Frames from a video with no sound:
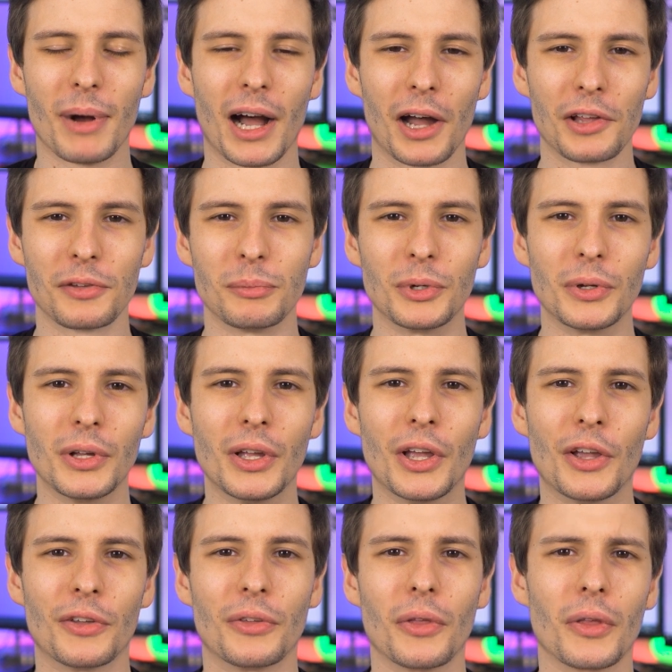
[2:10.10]
possible
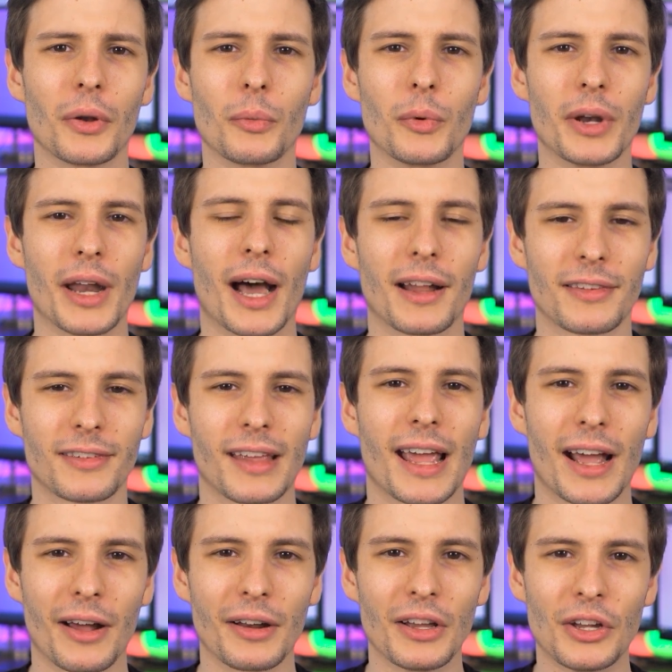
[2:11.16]
so that it would not
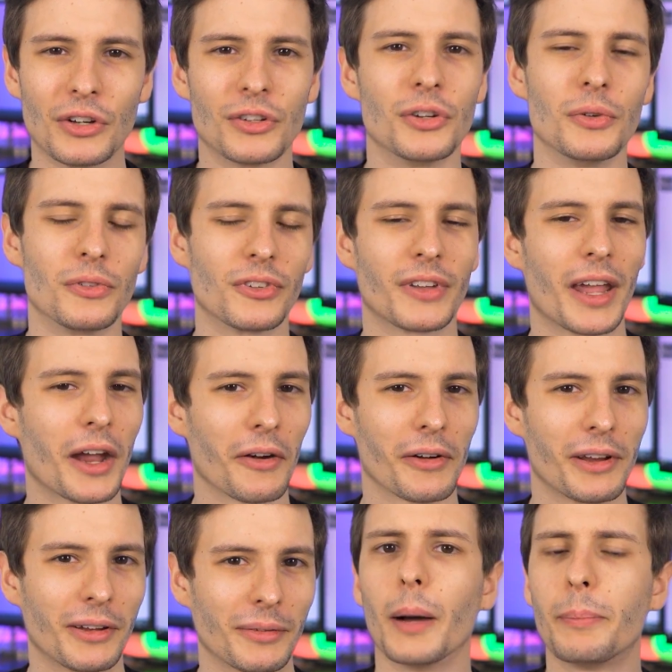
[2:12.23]
sound too
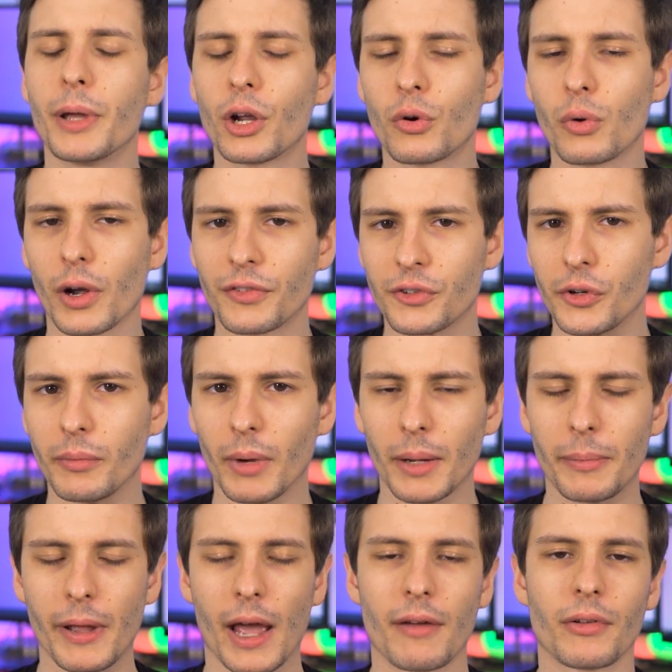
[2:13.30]
scary. A big question you might
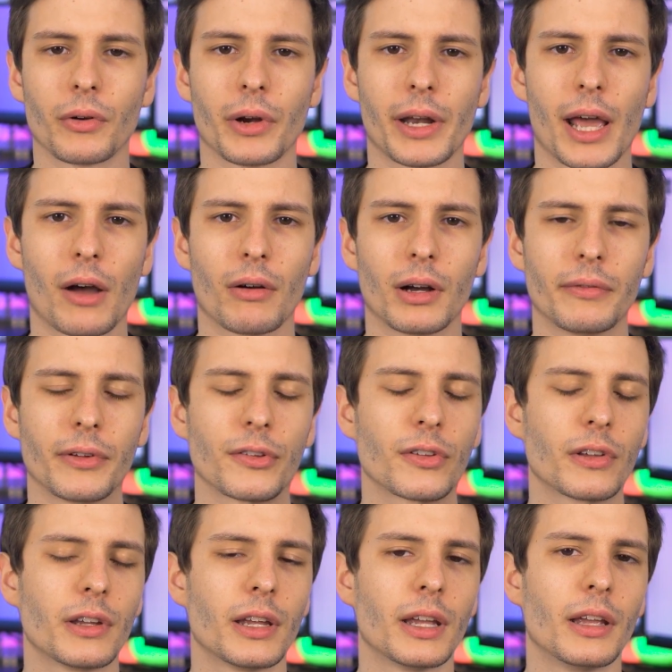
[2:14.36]
be having right now,
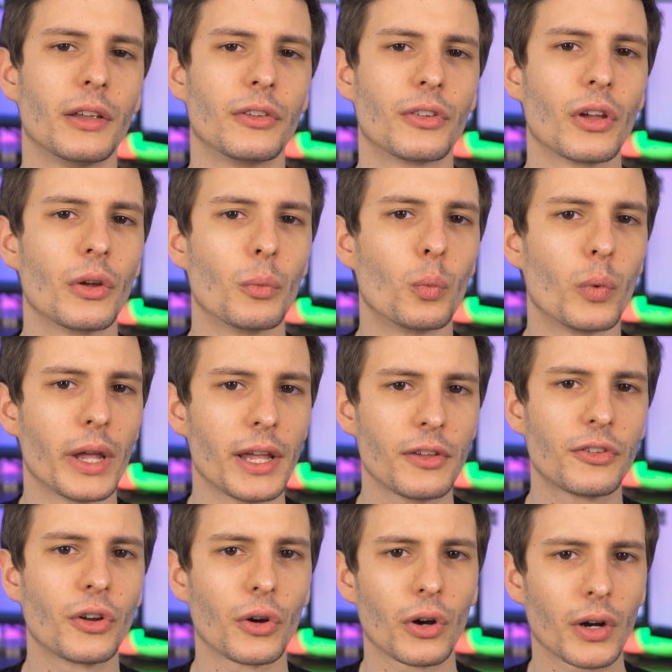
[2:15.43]
obviously, is
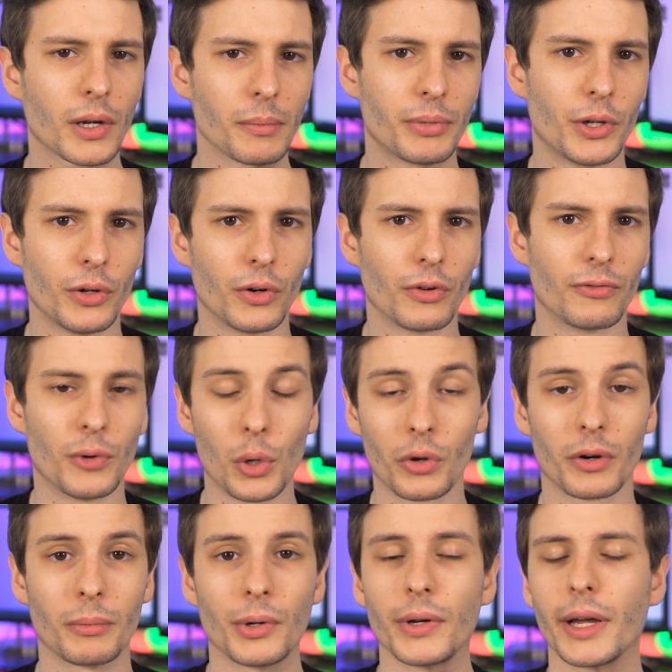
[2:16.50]
your computer
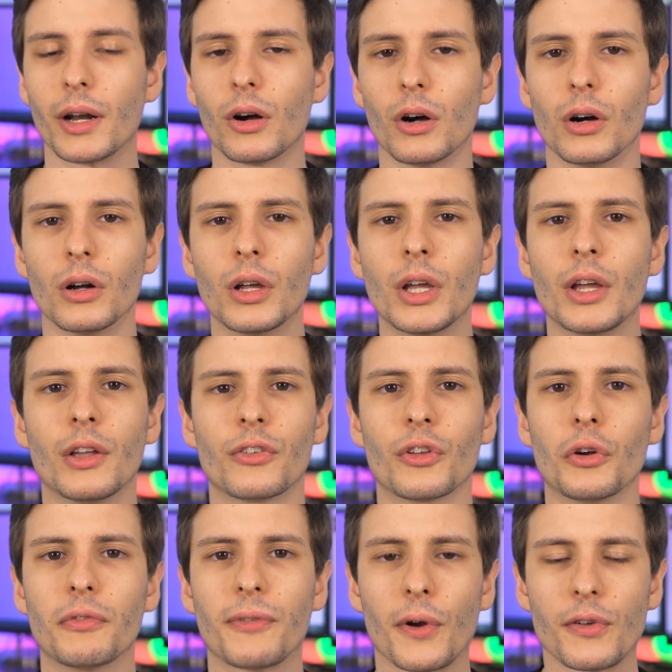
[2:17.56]
vulnerable at all?
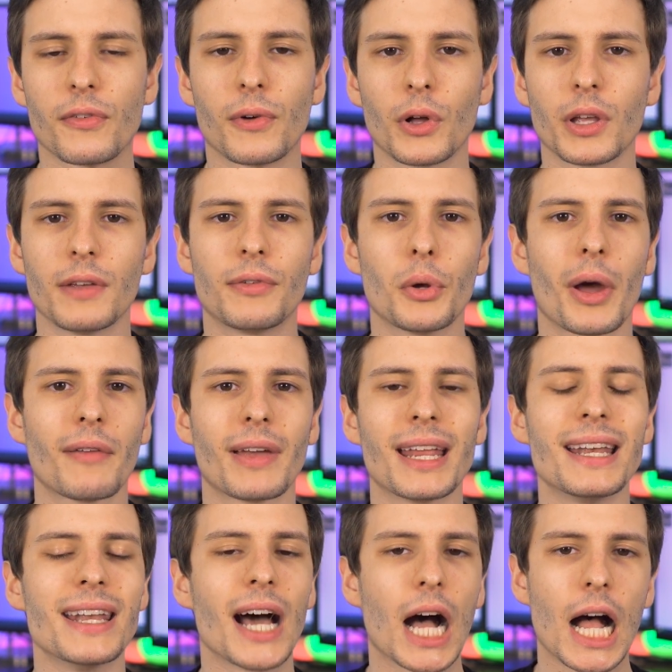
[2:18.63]
So first of all, if you have a
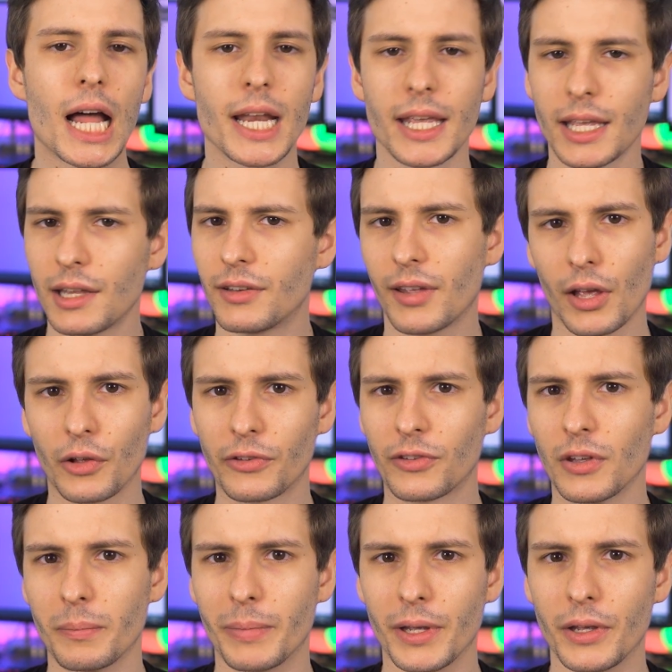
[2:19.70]
non-Intel
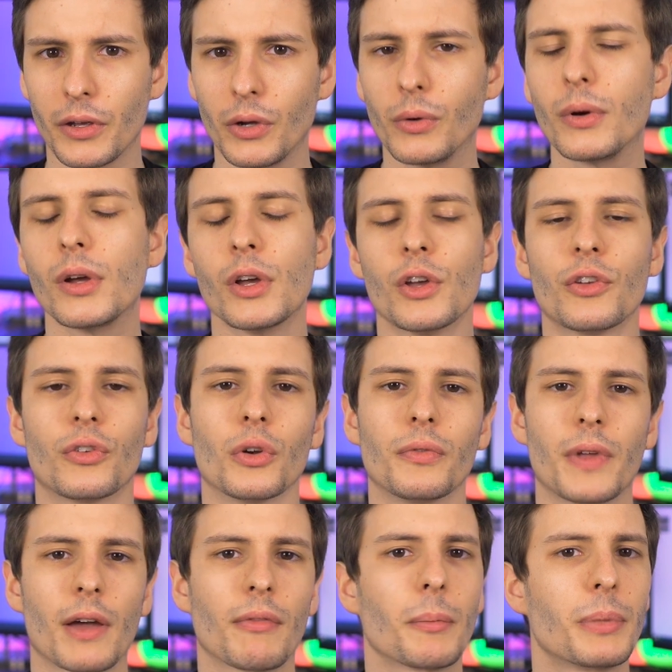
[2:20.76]
CPU, so if
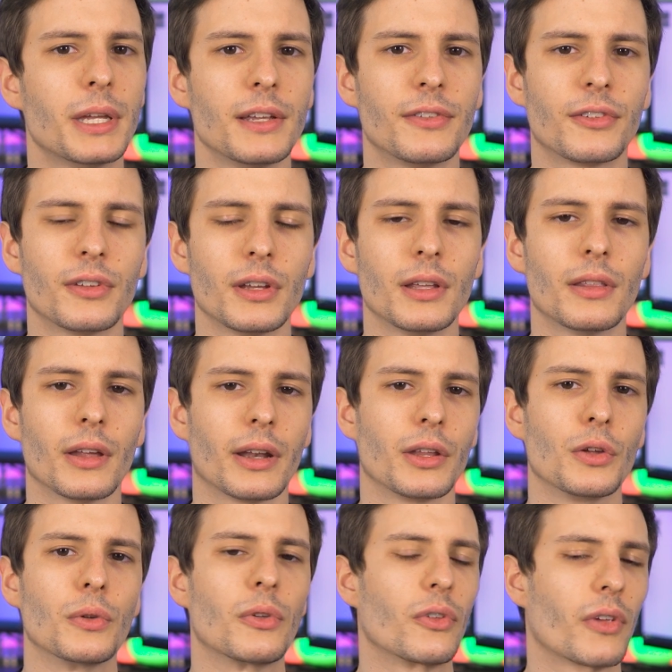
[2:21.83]
you have a PC that
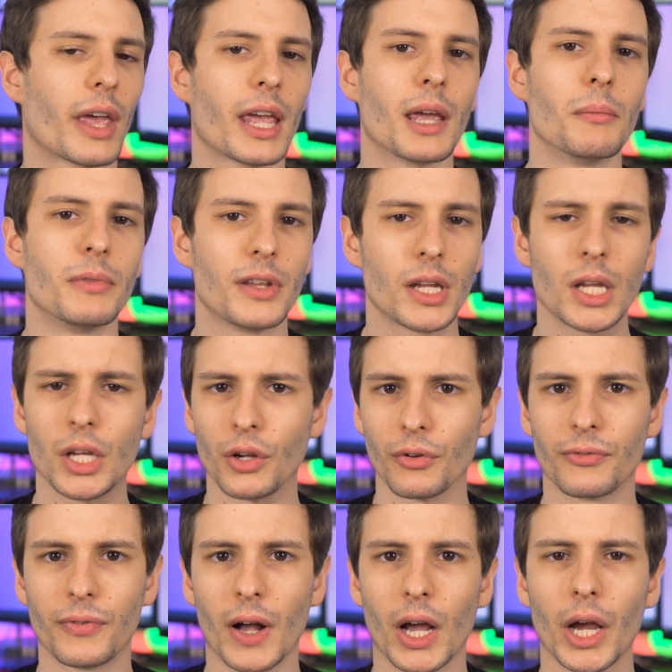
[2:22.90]
uses AMD, you're
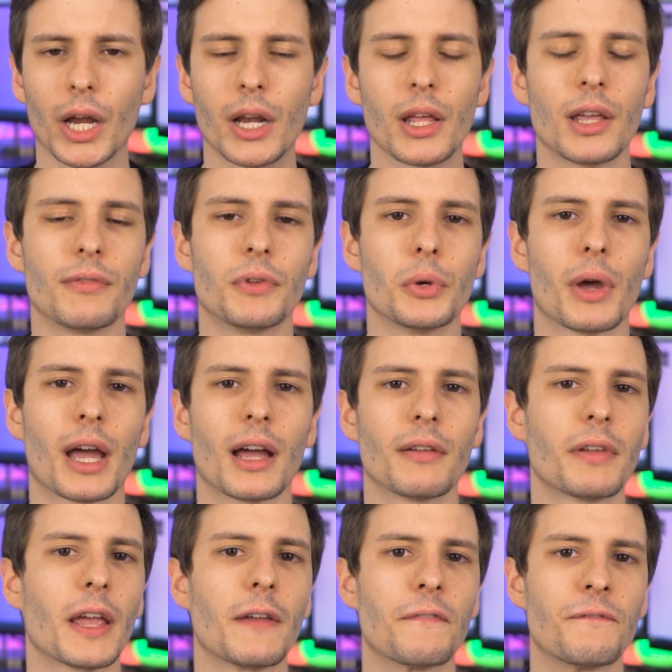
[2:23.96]
fine. If you
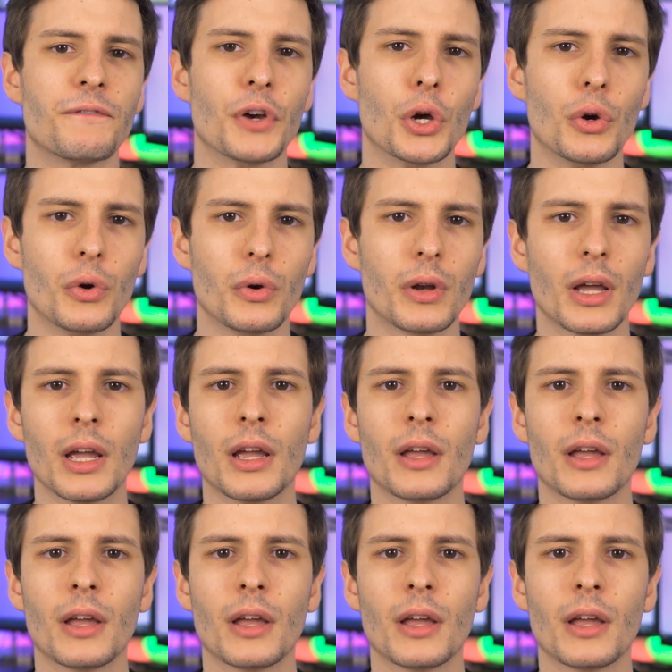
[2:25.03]
have a phone